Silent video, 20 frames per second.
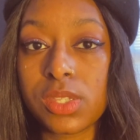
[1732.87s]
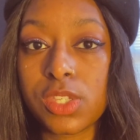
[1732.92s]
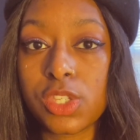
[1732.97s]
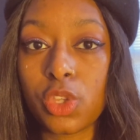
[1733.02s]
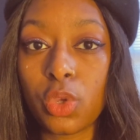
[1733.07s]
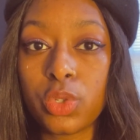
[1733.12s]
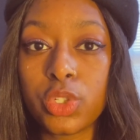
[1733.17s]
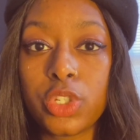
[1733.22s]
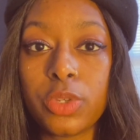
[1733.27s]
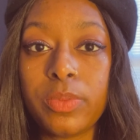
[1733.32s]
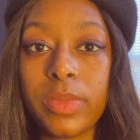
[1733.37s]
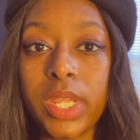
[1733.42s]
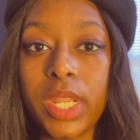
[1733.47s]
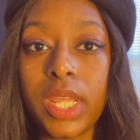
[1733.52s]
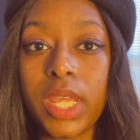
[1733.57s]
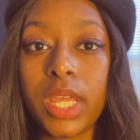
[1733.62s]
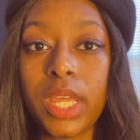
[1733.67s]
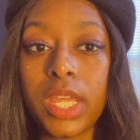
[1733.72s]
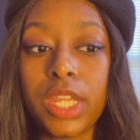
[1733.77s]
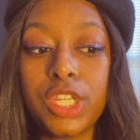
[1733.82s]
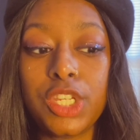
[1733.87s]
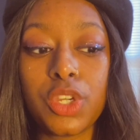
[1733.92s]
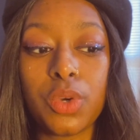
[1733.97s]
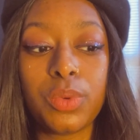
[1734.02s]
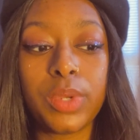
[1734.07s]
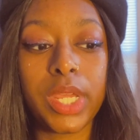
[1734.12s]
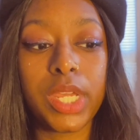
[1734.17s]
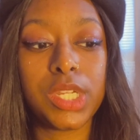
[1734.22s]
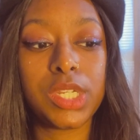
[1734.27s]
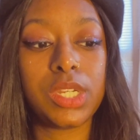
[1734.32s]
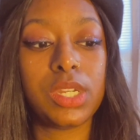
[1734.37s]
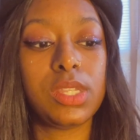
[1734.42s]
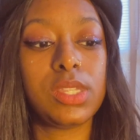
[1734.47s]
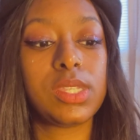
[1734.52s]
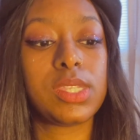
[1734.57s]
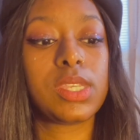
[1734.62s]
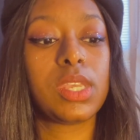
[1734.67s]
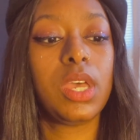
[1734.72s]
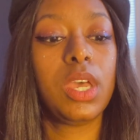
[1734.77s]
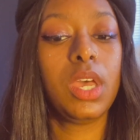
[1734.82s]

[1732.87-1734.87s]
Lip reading: Social media and donations.